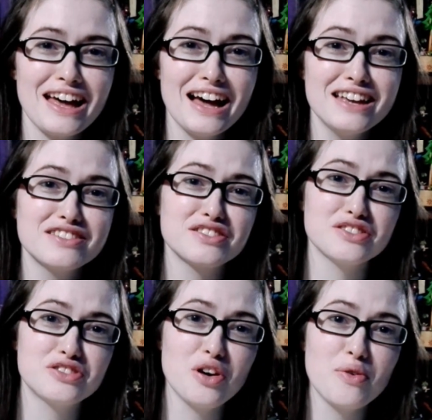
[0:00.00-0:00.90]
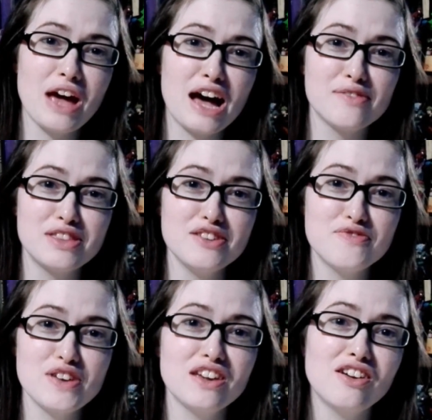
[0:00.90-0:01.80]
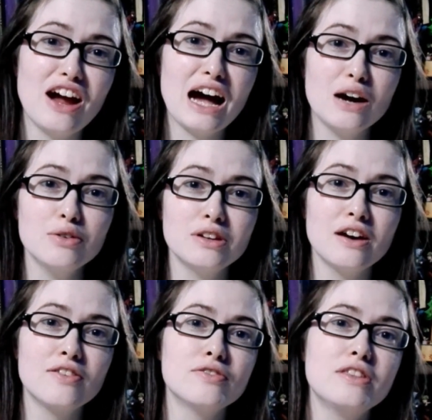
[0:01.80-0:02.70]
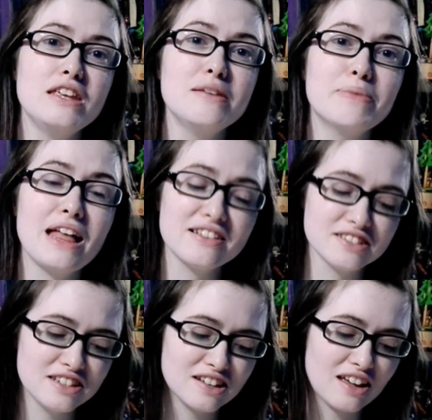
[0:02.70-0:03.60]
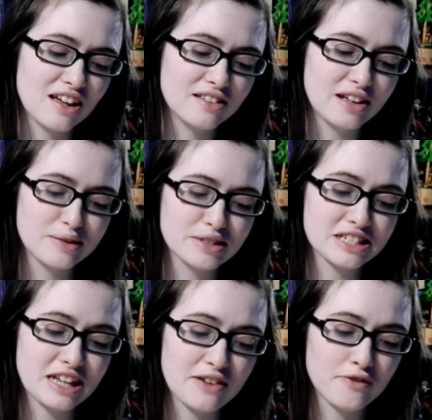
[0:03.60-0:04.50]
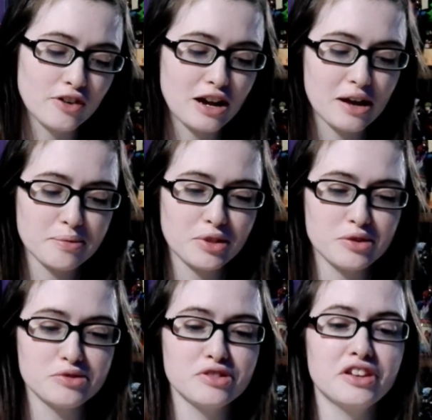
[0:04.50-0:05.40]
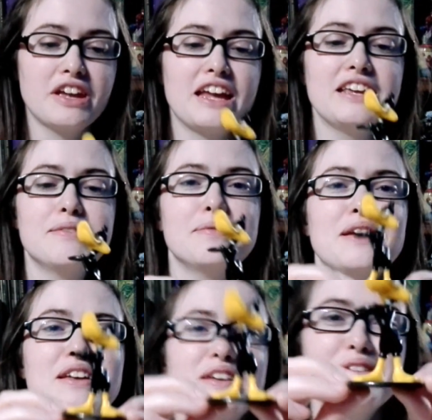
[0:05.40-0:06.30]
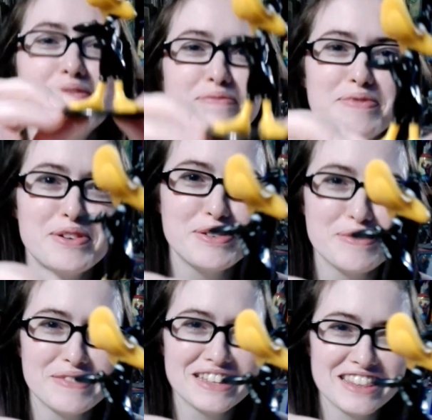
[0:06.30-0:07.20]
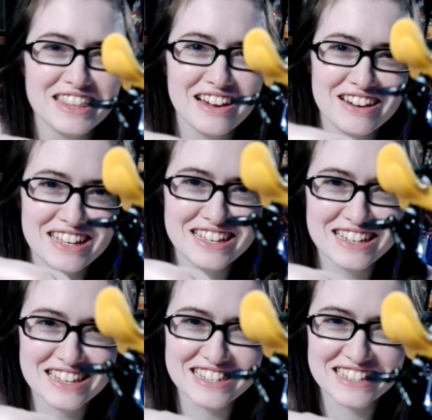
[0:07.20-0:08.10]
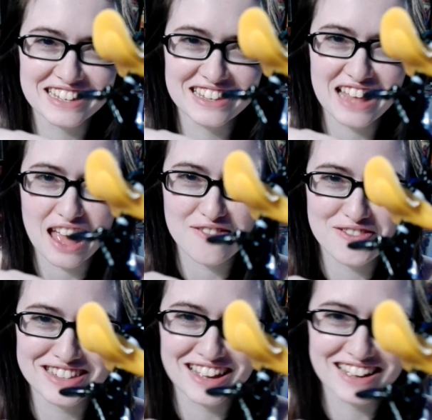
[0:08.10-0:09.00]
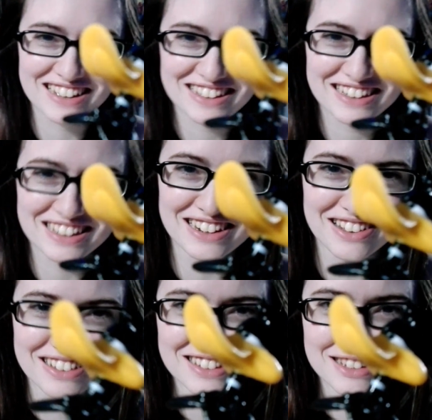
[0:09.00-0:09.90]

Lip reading: Guys, so we have the figure out of the plastic, and now it's time for an up close look at him. Boom, there he is, Daffy Duck, in all